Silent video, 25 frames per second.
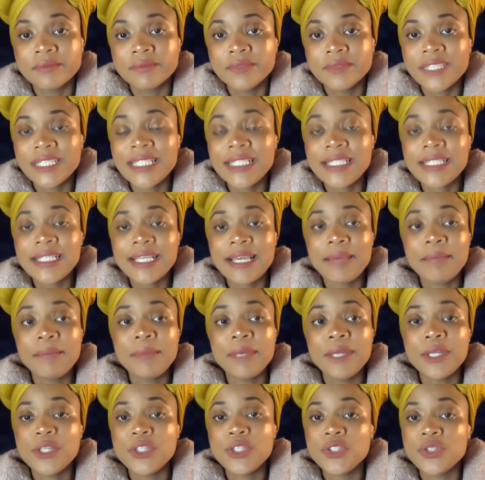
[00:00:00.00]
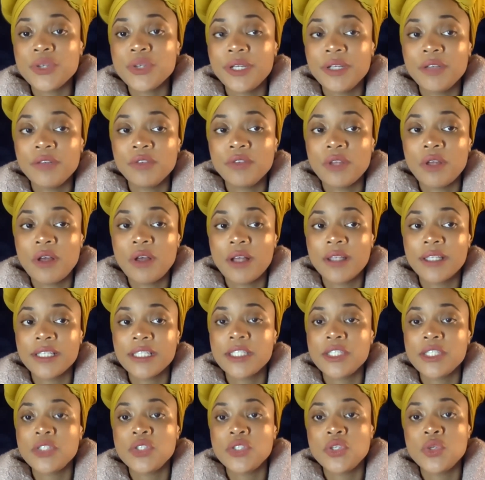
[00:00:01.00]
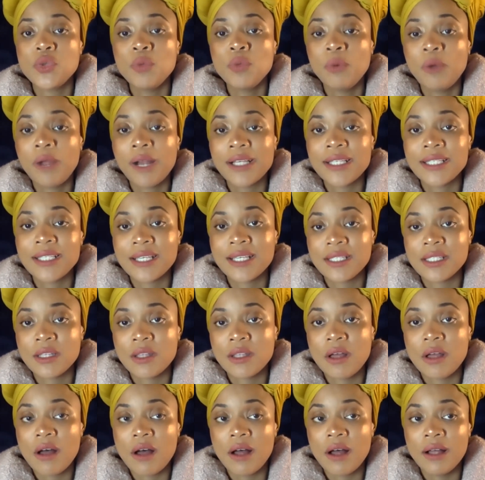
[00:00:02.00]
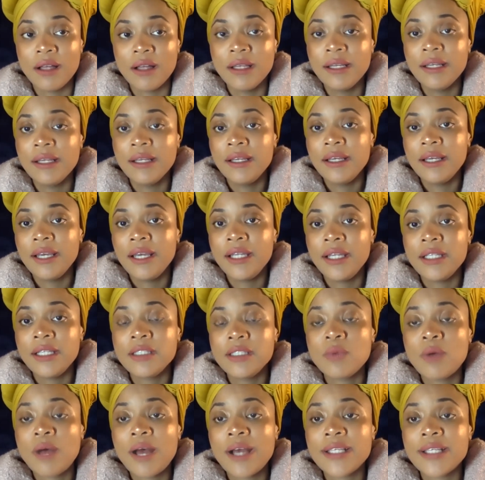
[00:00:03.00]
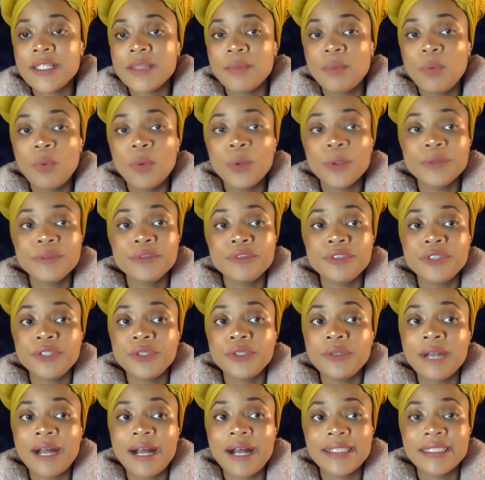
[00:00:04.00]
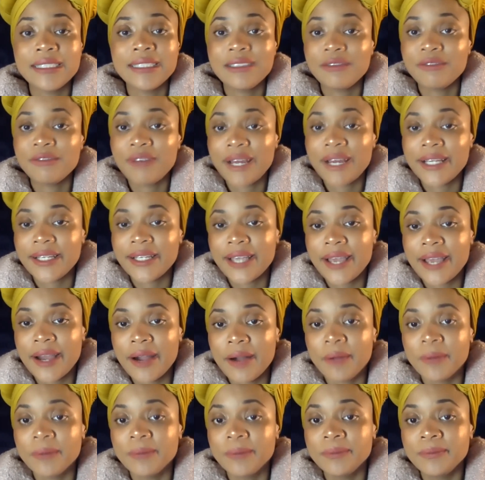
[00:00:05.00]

This is administrative law. This is due process law. And this is why it's important for you guys to fight now.